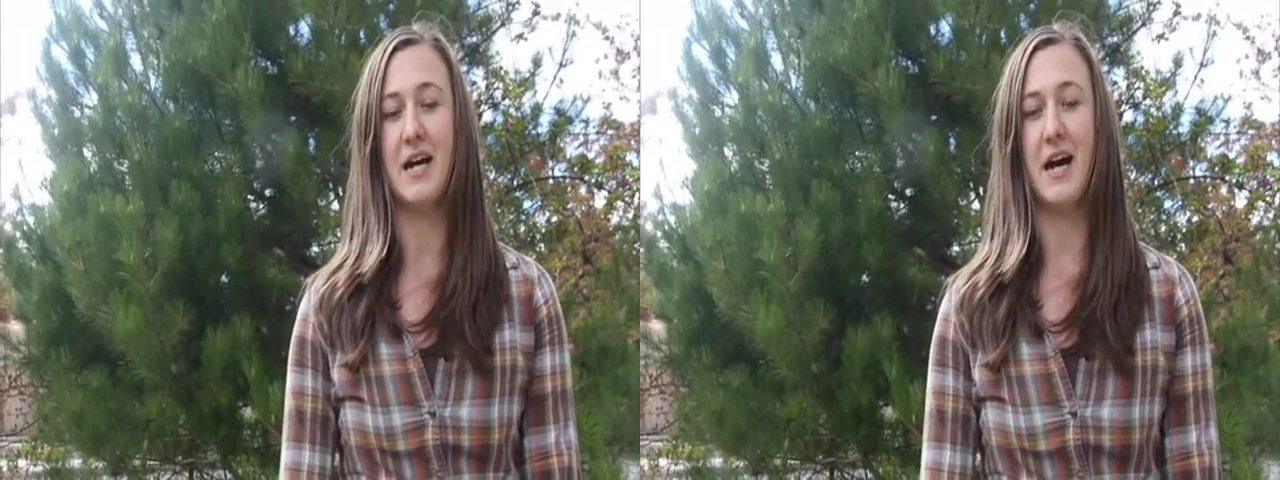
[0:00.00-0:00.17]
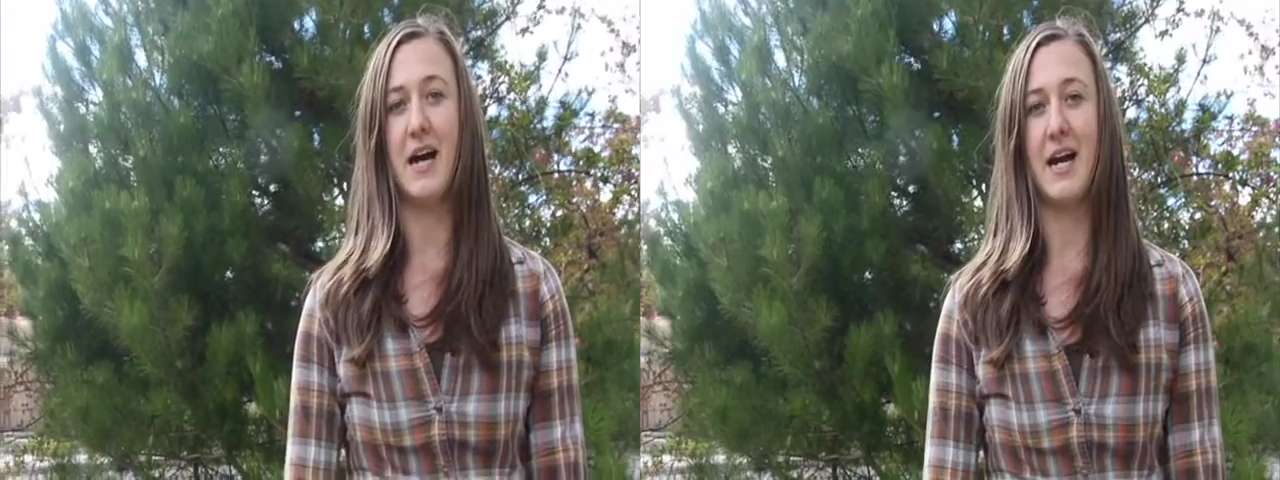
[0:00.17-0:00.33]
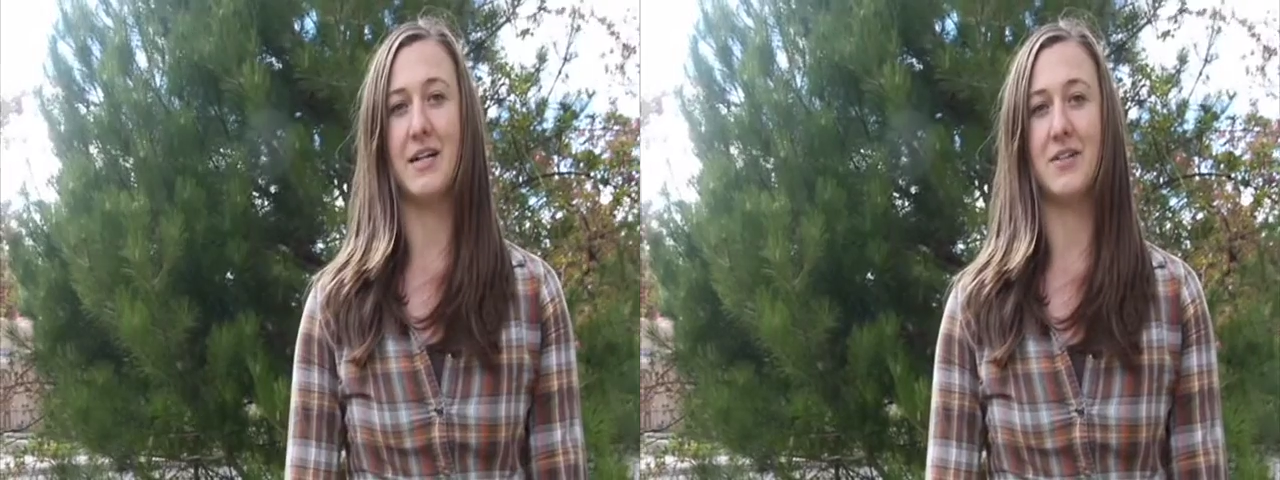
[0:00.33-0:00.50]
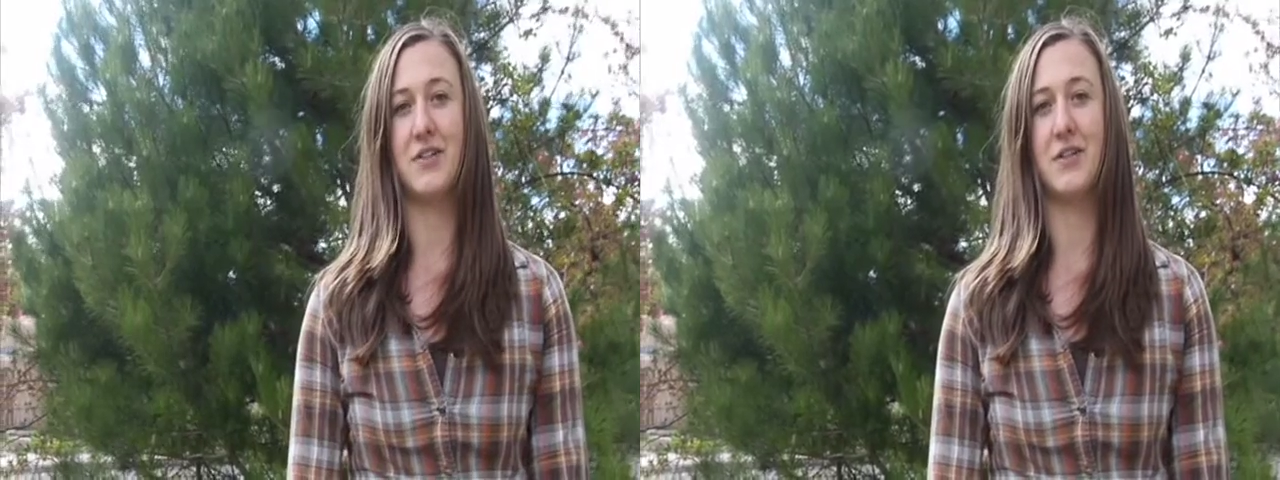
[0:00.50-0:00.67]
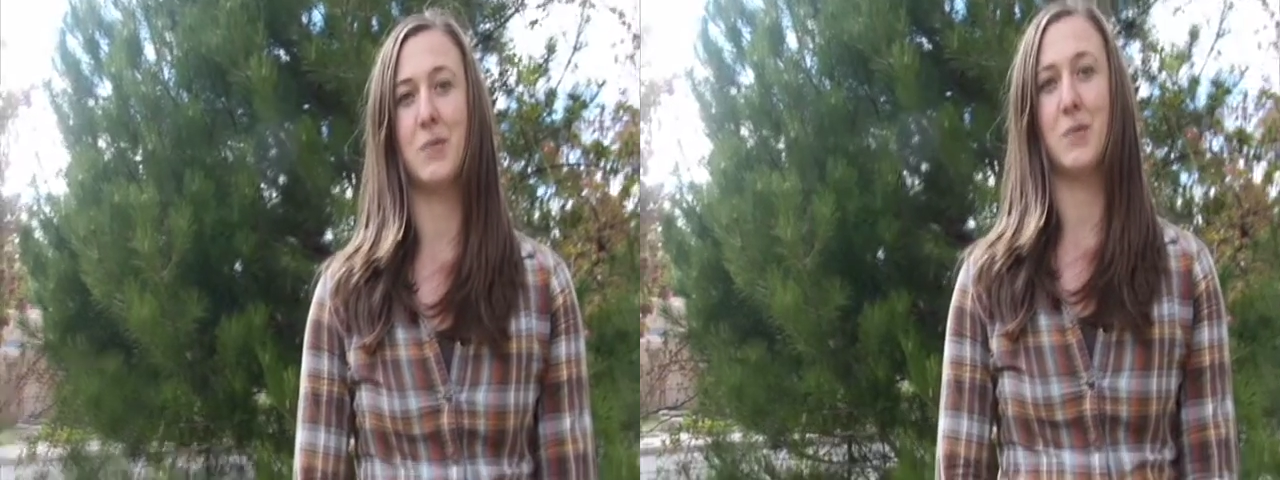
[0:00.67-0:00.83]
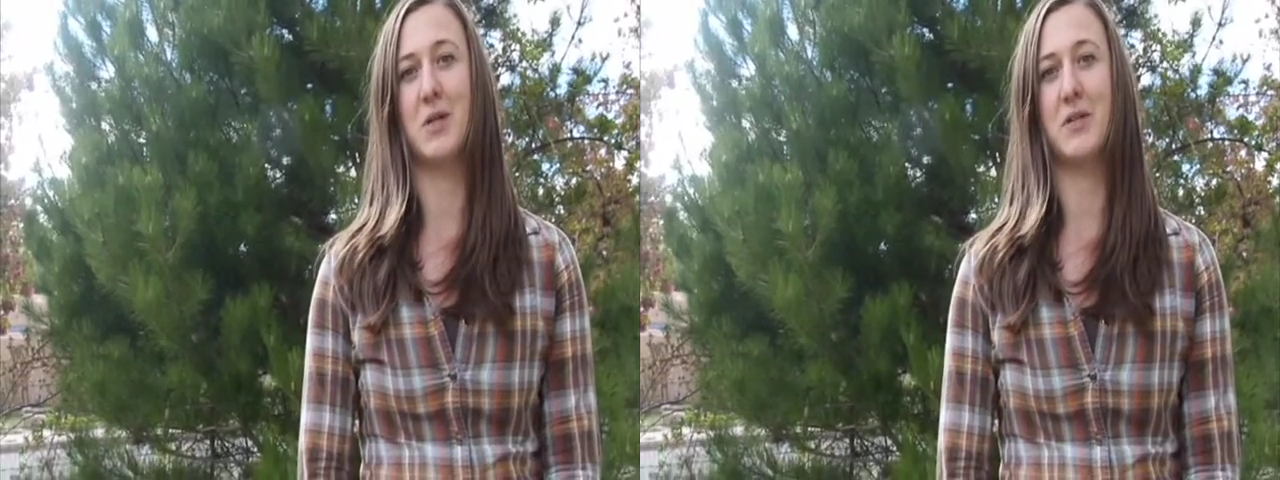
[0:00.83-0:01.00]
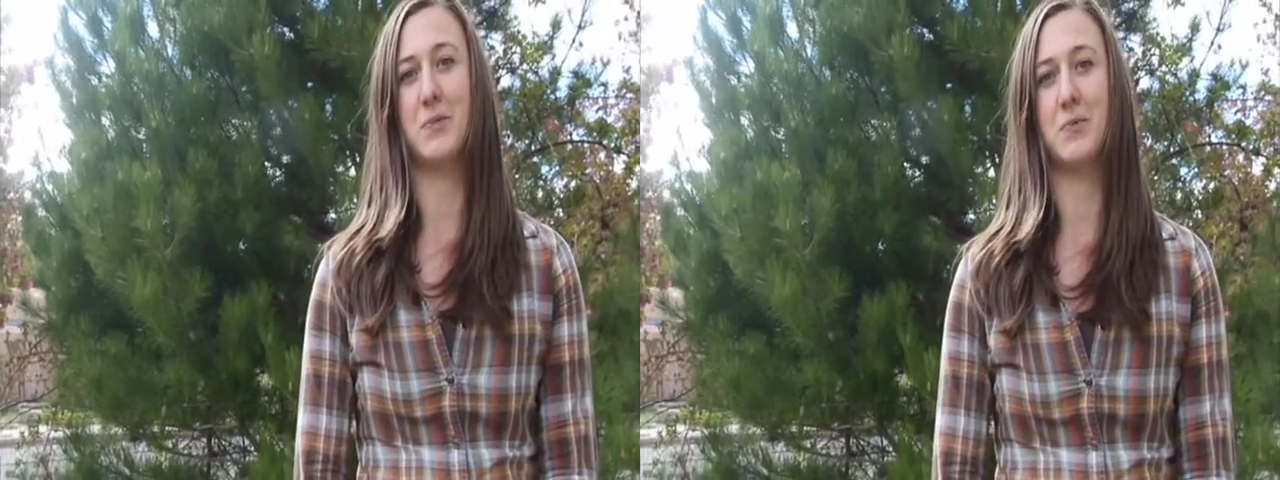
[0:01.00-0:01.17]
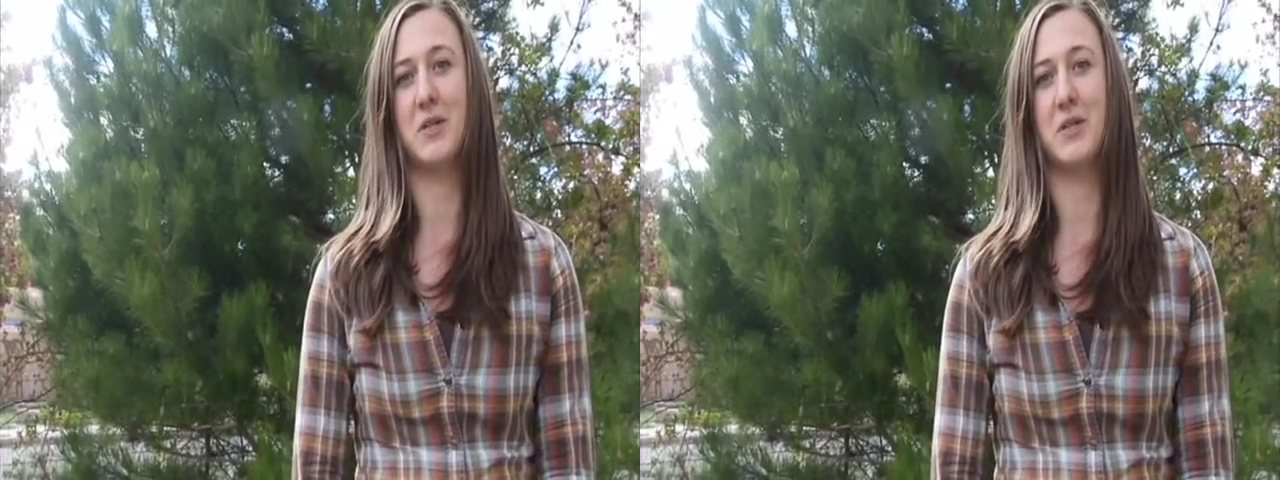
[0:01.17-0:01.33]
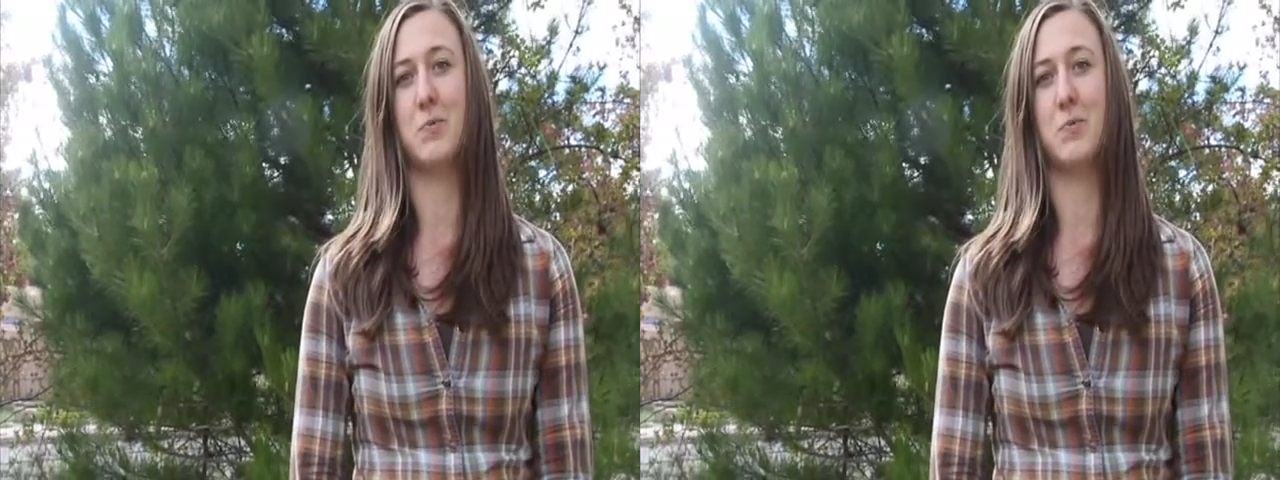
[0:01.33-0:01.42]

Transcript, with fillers: I actually worked with